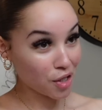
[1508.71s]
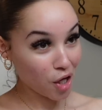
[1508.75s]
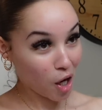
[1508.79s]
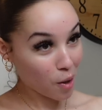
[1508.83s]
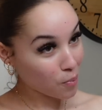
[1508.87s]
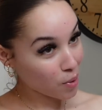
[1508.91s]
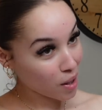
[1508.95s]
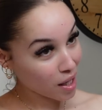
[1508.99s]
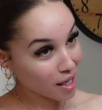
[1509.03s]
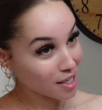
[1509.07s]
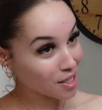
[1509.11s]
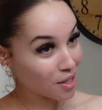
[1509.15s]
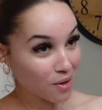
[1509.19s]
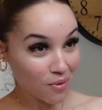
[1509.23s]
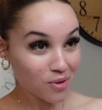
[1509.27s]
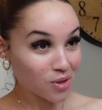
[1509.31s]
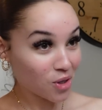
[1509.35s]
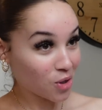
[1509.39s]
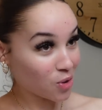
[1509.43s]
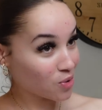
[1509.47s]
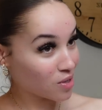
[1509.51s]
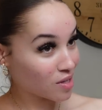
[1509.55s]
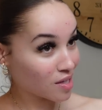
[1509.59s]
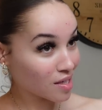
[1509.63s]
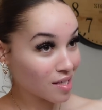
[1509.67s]
Y'all probably don't
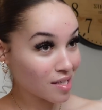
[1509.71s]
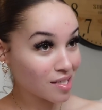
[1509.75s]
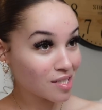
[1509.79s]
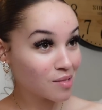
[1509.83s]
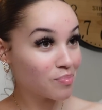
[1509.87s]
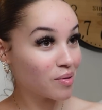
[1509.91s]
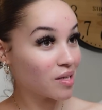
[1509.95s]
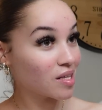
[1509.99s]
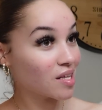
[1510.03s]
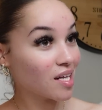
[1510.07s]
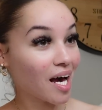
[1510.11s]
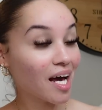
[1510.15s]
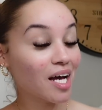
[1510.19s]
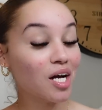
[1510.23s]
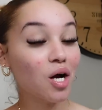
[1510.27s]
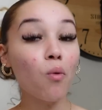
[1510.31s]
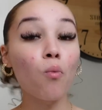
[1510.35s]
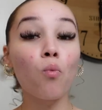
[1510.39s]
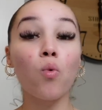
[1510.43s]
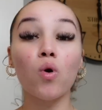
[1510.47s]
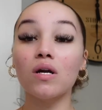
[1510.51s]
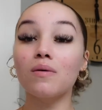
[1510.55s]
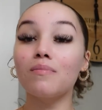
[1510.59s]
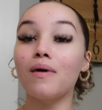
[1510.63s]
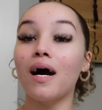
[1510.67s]
know this, but like
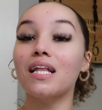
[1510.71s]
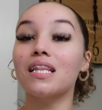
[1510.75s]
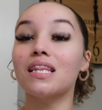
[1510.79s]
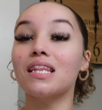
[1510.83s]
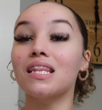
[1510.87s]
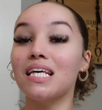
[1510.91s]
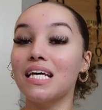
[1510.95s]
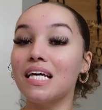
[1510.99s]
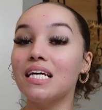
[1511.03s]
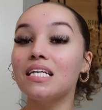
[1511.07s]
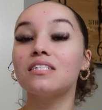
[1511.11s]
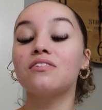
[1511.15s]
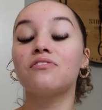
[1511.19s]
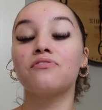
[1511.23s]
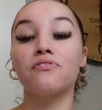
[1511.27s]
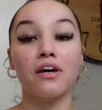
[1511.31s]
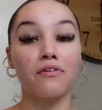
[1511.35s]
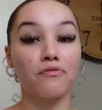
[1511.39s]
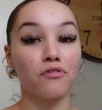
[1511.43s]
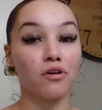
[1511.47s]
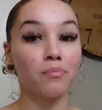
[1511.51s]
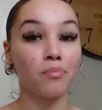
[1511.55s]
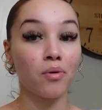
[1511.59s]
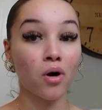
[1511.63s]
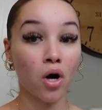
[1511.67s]
one of my least
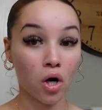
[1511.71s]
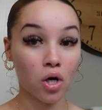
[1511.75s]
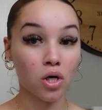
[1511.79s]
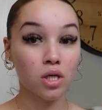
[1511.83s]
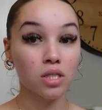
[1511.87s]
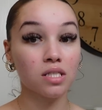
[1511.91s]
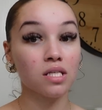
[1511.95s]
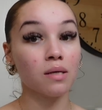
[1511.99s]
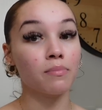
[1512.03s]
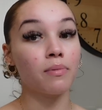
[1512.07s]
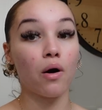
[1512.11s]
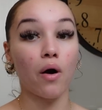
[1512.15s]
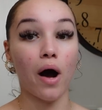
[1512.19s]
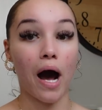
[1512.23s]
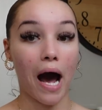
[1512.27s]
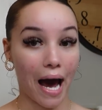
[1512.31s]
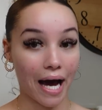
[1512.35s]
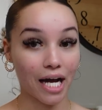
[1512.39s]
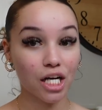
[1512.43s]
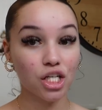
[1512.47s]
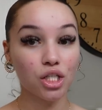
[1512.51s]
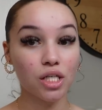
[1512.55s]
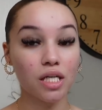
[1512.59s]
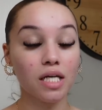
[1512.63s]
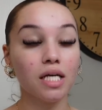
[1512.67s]
favorite parts about
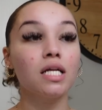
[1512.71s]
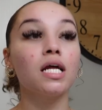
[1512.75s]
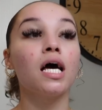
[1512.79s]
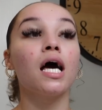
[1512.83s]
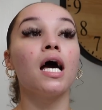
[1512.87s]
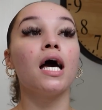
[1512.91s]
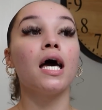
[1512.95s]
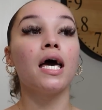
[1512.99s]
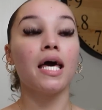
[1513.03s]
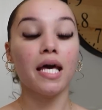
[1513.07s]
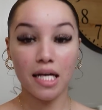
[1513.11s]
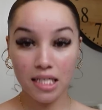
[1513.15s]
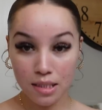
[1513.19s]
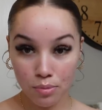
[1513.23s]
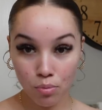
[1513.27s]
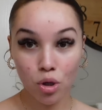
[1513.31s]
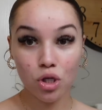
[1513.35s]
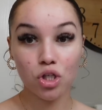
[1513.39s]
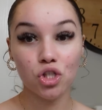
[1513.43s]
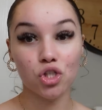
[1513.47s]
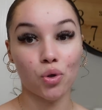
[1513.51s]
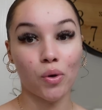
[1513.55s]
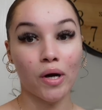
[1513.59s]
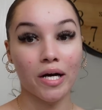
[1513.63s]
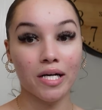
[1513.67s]
hygiene is
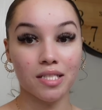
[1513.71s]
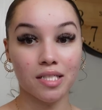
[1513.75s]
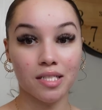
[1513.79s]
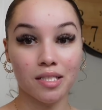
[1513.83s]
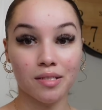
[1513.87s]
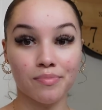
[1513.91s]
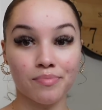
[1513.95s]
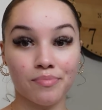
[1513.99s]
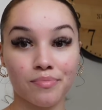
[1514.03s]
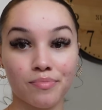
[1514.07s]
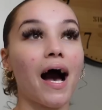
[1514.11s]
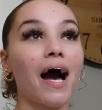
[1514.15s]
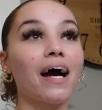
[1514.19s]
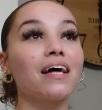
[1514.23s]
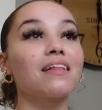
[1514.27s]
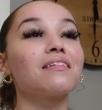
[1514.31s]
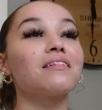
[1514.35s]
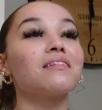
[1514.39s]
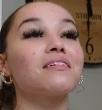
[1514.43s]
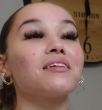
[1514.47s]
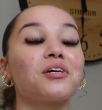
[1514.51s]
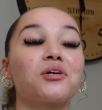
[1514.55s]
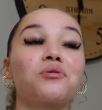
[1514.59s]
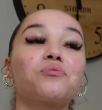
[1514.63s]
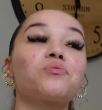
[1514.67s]
moisturizing. I
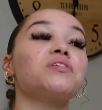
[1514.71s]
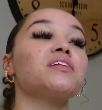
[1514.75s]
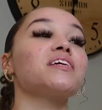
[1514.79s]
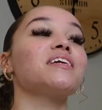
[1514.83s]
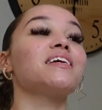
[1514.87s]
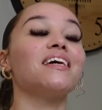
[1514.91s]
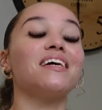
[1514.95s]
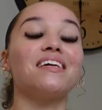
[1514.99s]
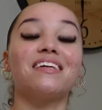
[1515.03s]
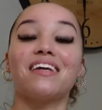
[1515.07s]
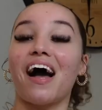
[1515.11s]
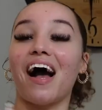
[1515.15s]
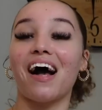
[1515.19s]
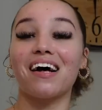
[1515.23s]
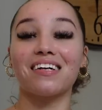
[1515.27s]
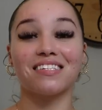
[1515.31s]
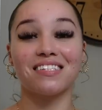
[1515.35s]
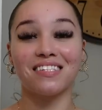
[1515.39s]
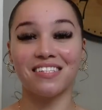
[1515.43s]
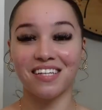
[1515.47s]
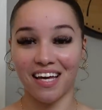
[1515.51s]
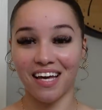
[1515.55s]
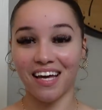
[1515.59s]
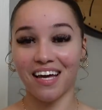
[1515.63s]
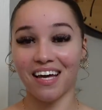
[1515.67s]
literally cannot
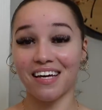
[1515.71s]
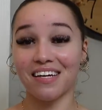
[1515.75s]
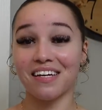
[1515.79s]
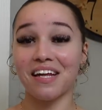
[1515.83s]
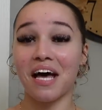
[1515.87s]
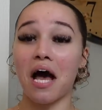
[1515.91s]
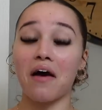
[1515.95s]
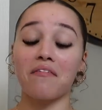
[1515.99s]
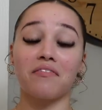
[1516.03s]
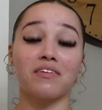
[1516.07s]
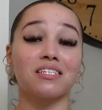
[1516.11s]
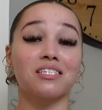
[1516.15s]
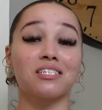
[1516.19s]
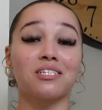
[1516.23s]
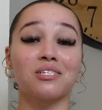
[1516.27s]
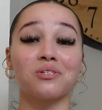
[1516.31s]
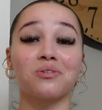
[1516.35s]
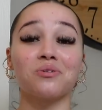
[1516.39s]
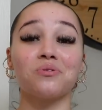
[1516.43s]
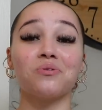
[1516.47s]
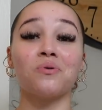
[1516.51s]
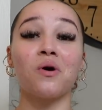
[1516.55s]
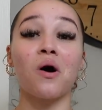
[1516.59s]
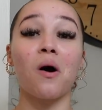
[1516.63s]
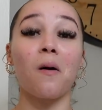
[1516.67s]
stand having
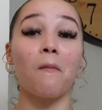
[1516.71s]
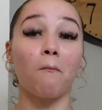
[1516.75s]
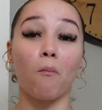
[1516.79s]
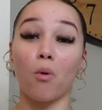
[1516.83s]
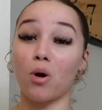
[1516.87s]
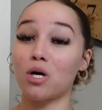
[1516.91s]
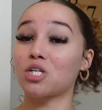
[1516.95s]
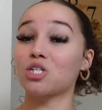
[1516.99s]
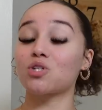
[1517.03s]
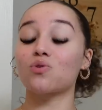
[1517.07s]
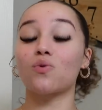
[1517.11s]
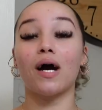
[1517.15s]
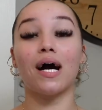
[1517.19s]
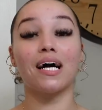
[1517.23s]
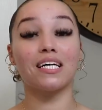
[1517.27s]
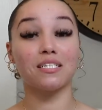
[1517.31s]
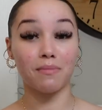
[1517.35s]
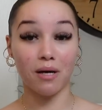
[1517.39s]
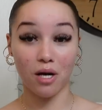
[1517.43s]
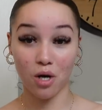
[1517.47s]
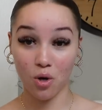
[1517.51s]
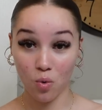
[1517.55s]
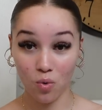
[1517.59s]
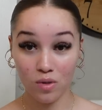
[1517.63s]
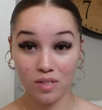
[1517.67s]
to moisturize
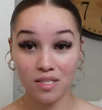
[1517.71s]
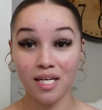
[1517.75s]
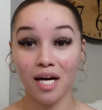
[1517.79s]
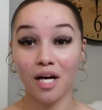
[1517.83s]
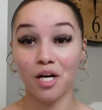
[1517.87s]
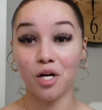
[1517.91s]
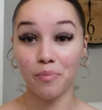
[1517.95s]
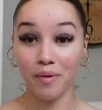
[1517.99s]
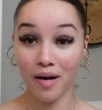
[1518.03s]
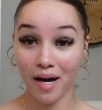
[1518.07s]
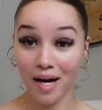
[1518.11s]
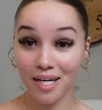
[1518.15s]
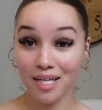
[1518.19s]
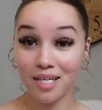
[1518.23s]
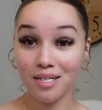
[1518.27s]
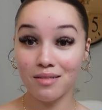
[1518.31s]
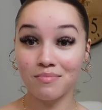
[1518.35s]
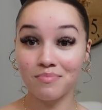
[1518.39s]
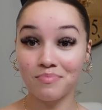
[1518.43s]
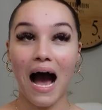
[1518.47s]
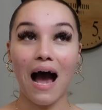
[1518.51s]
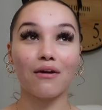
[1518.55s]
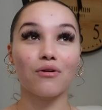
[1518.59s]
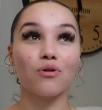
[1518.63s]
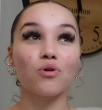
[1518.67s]
my whole entire body.
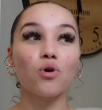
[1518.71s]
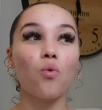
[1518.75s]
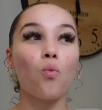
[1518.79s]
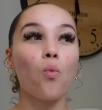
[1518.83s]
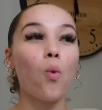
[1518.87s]
I don't know